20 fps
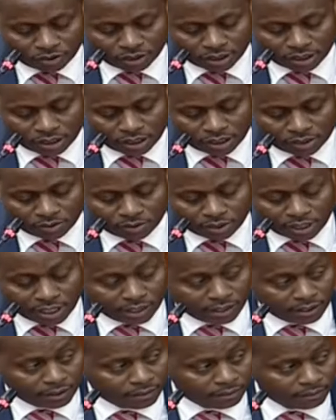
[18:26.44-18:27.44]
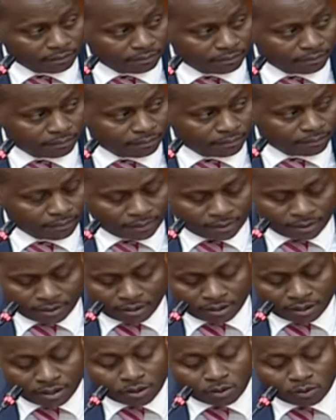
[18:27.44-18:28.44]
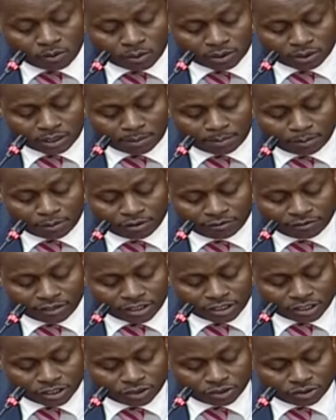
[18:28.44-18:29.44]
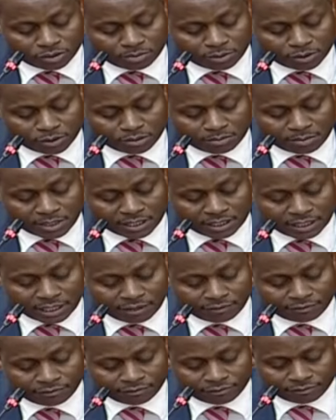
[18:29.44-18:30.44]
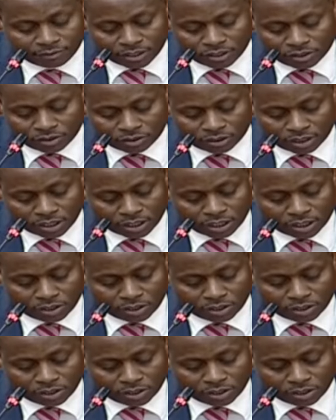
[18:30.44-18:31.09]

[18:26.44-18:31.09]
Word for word: Dr. Ikino Rigati. Yes? WhatsApp conversations between myself and Dr.